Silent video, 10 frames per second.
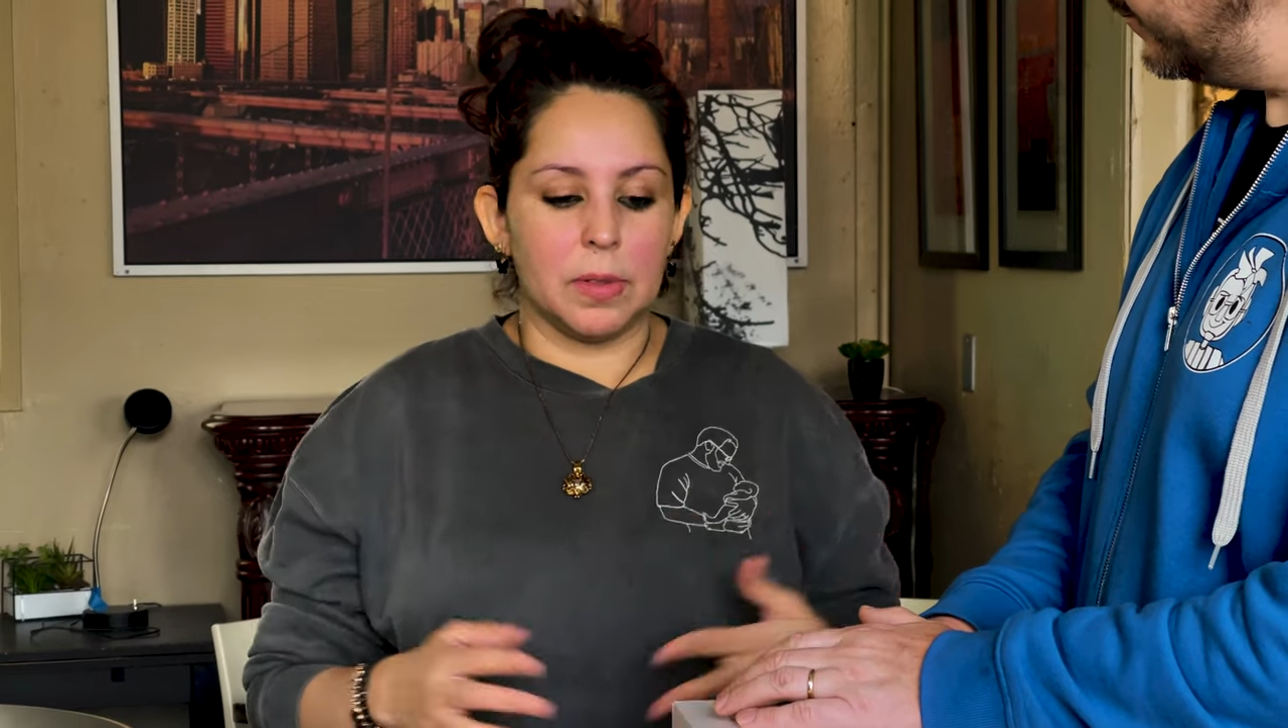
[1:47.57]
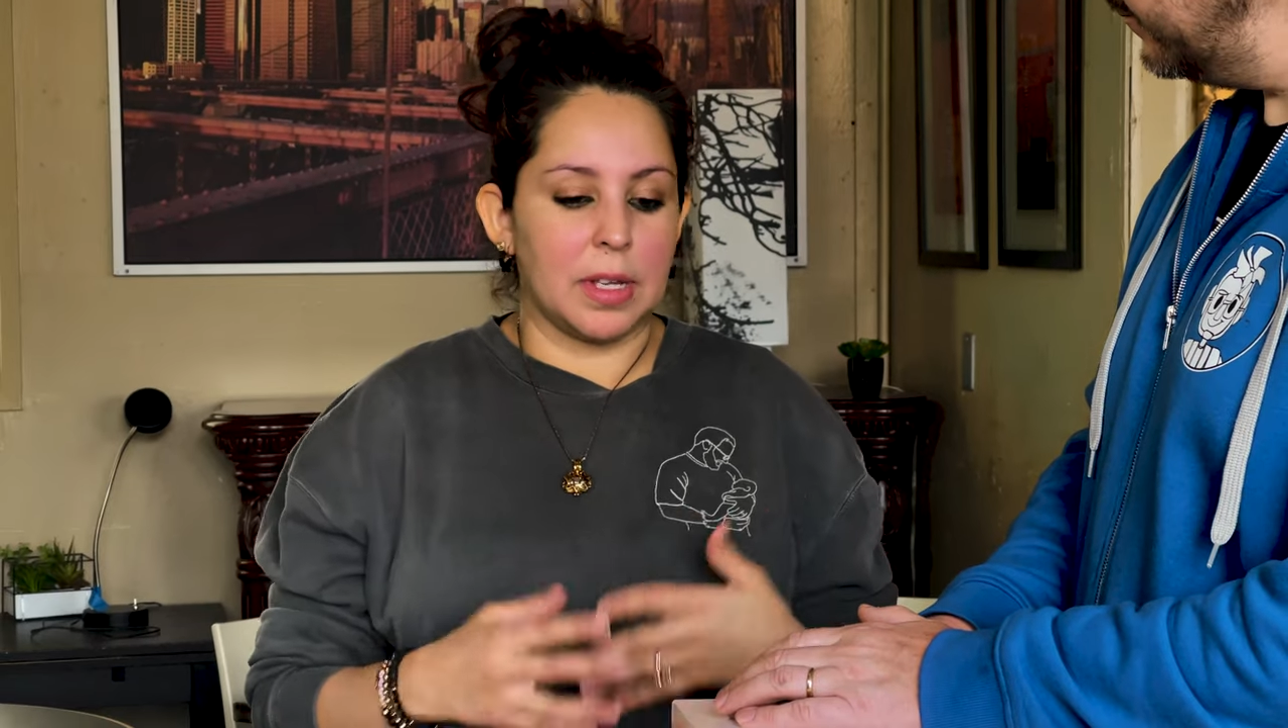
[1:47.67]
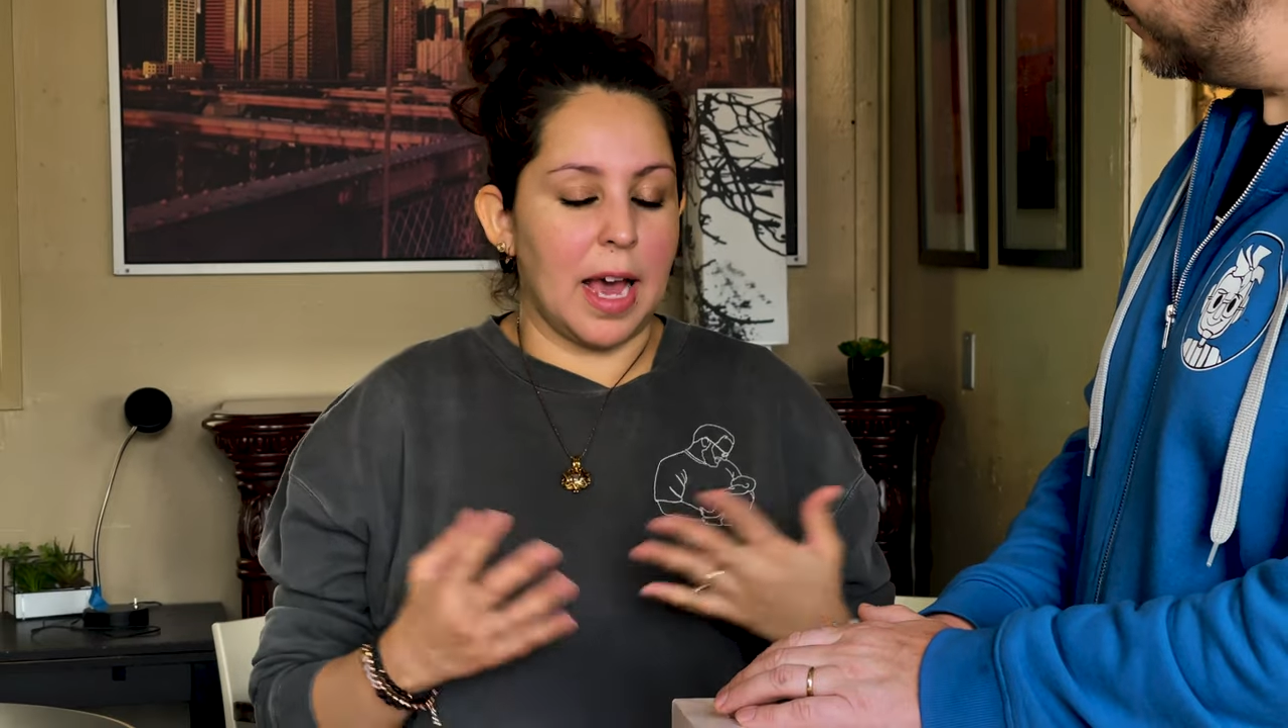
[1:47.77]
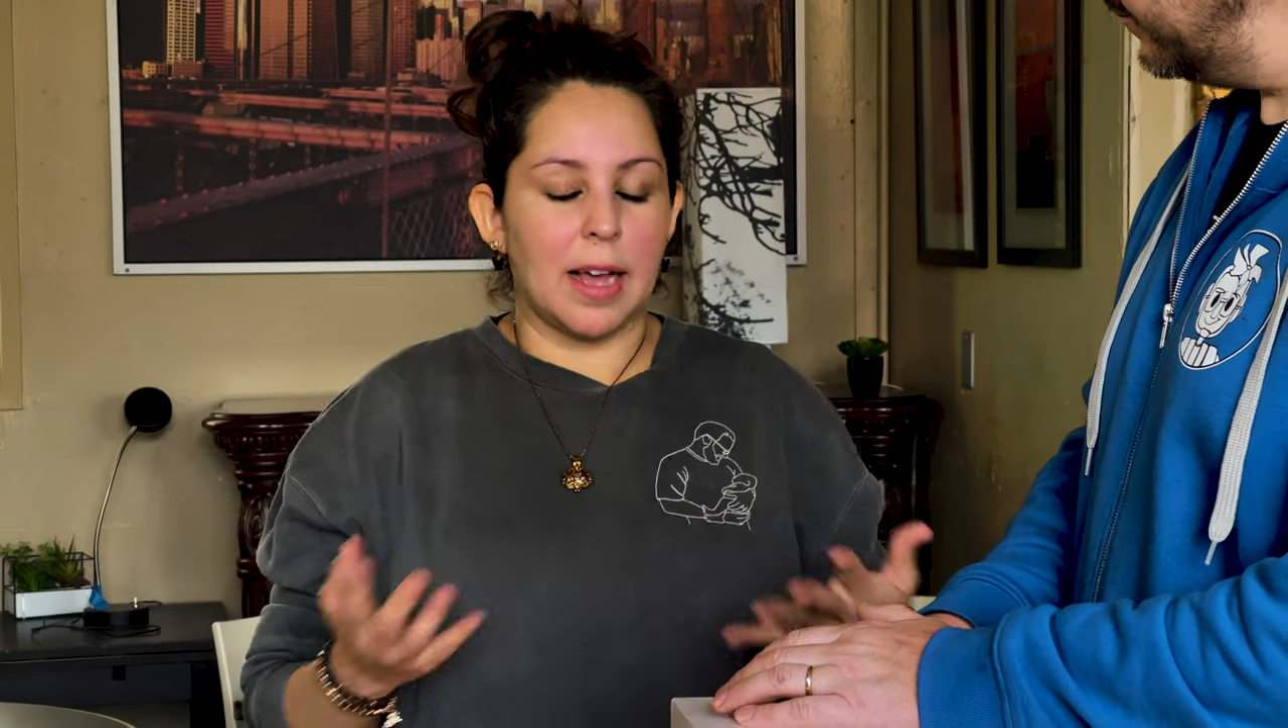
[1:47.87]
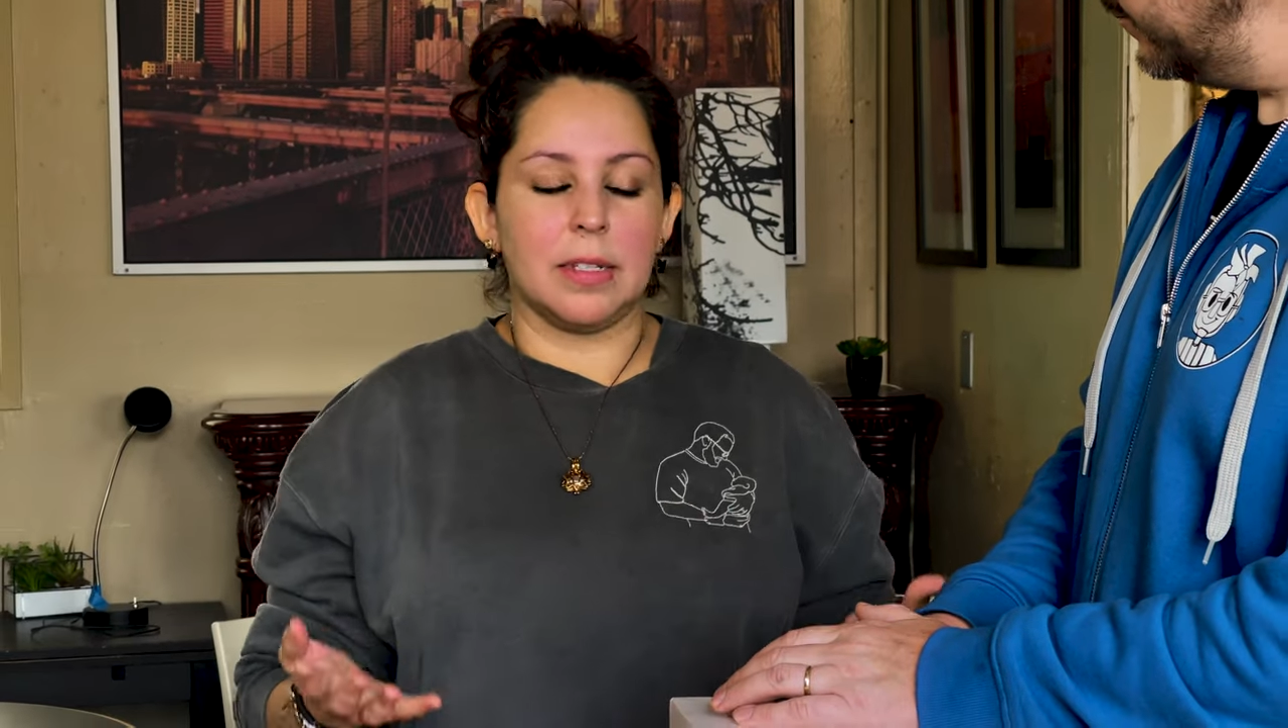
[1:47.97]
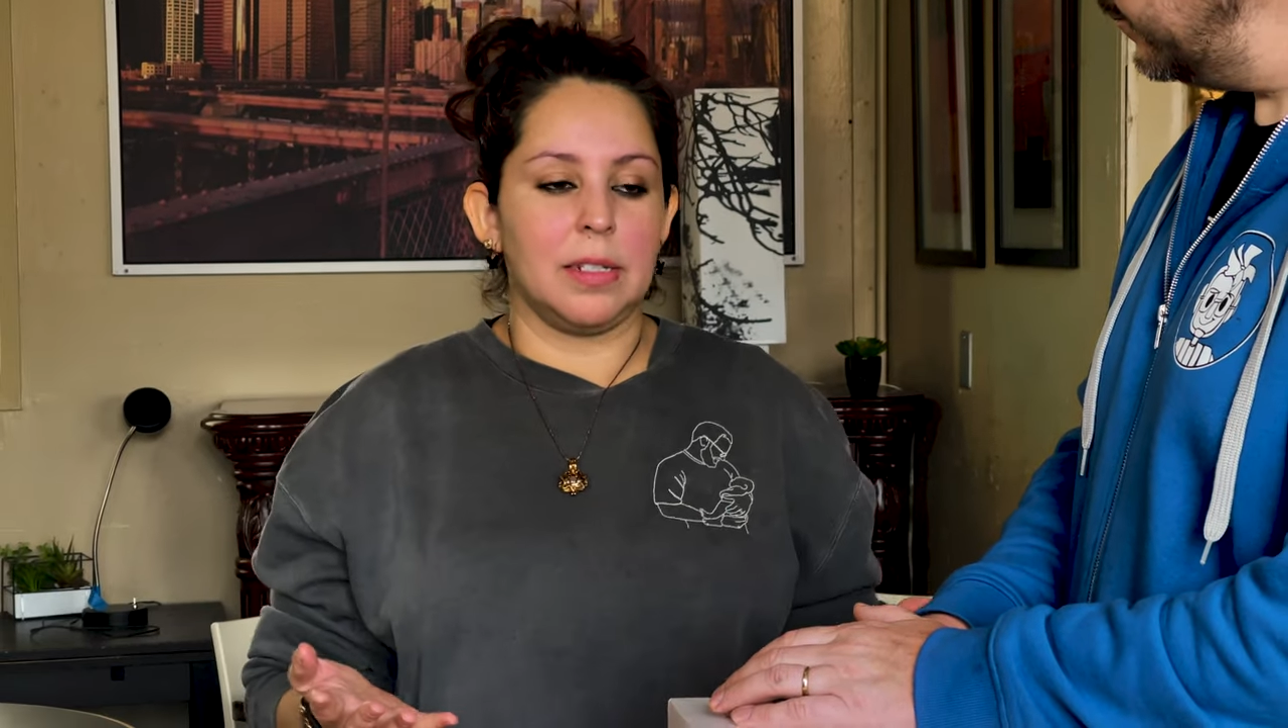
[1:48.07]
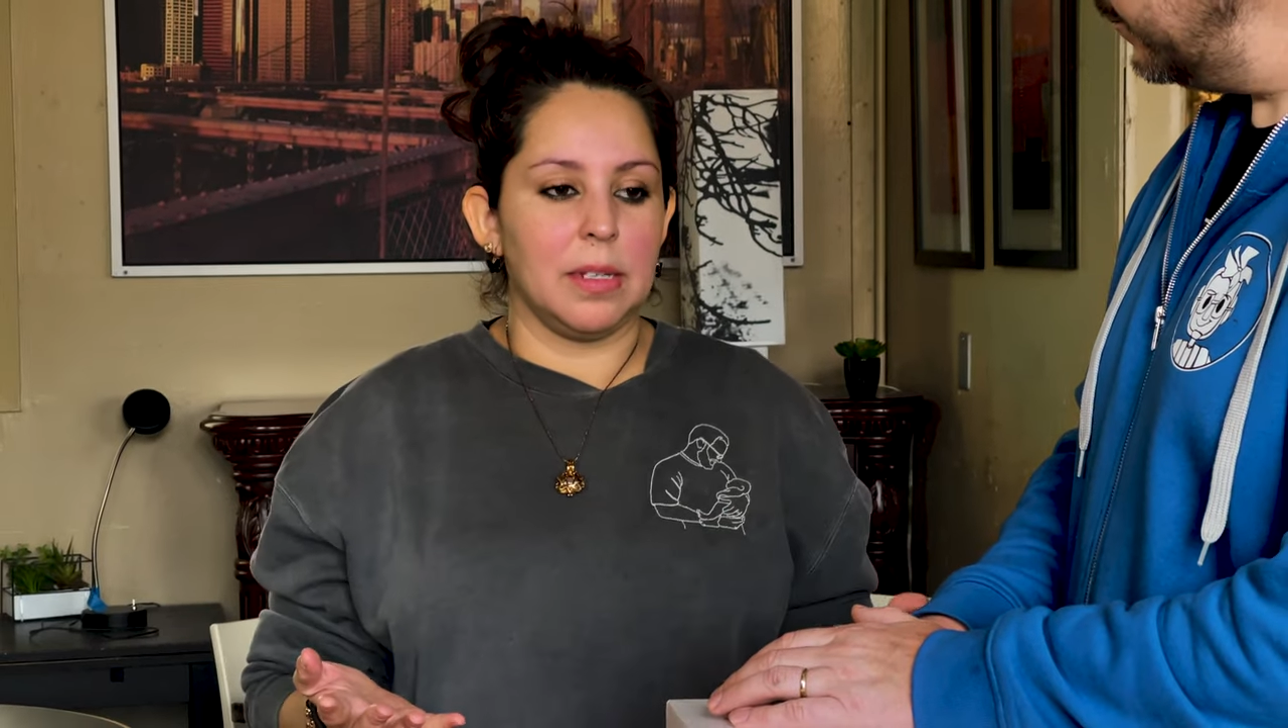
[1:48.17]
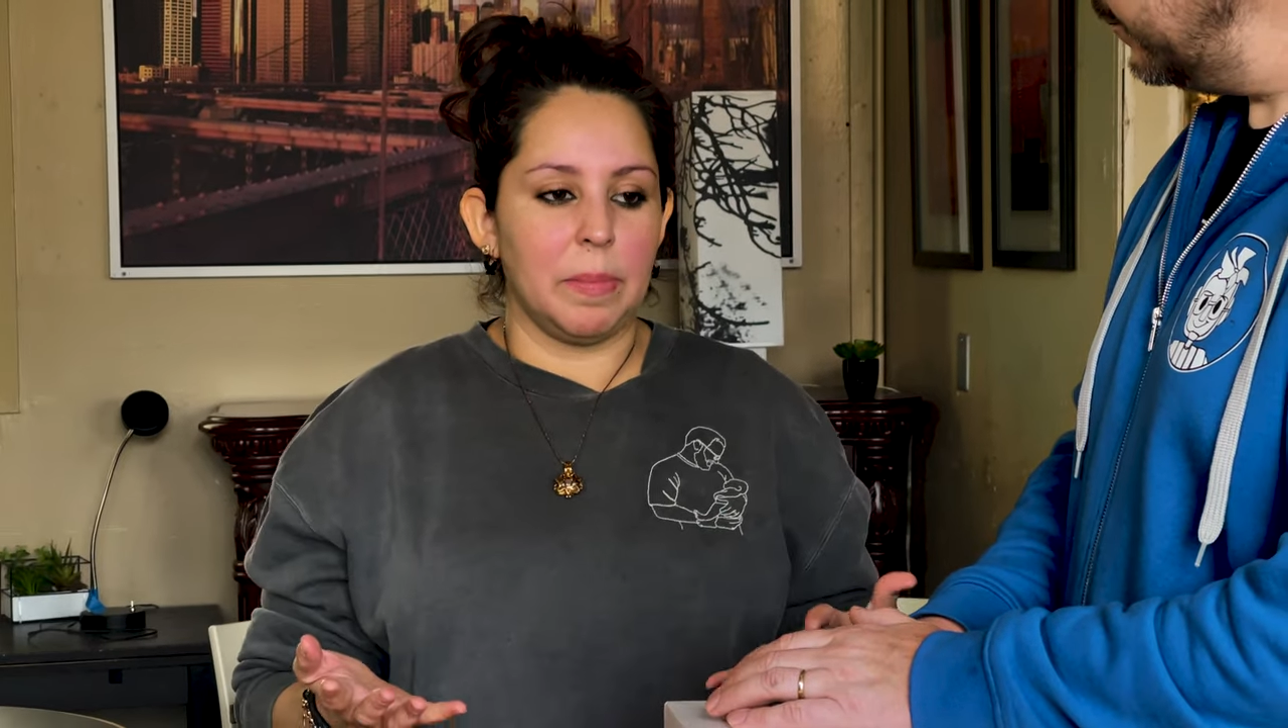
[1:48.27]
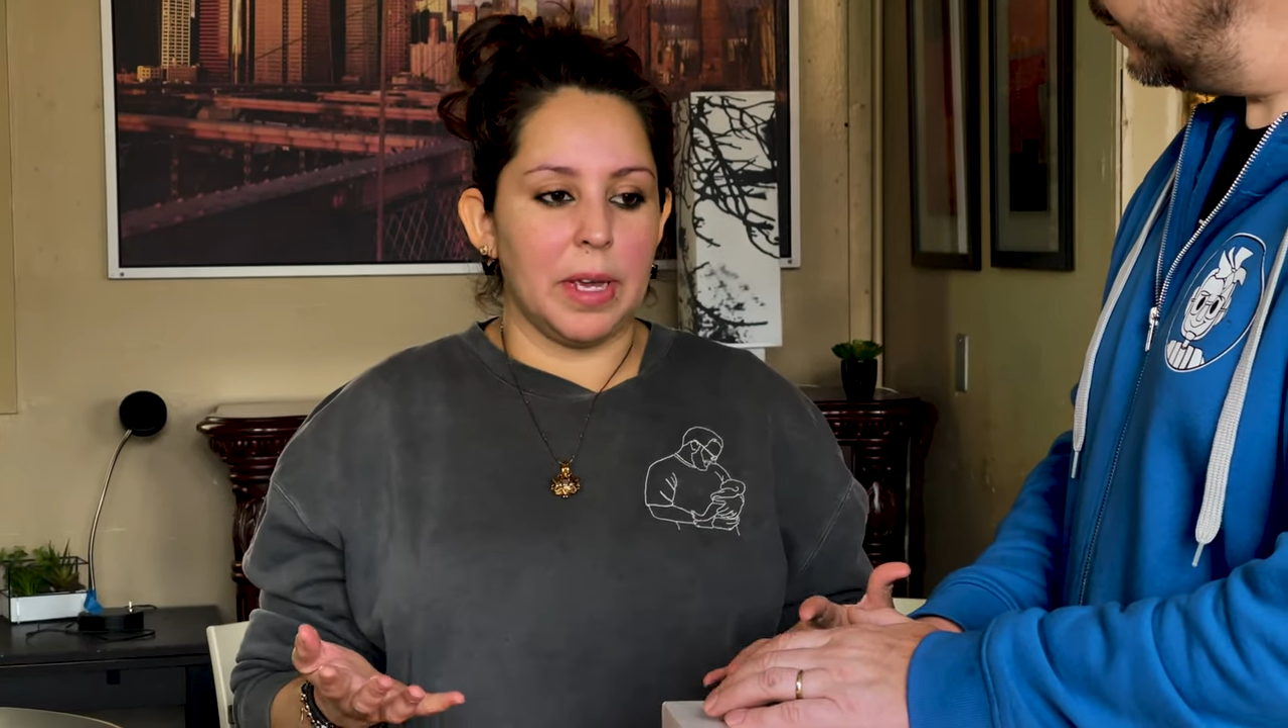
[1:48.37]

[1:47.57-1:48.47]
casting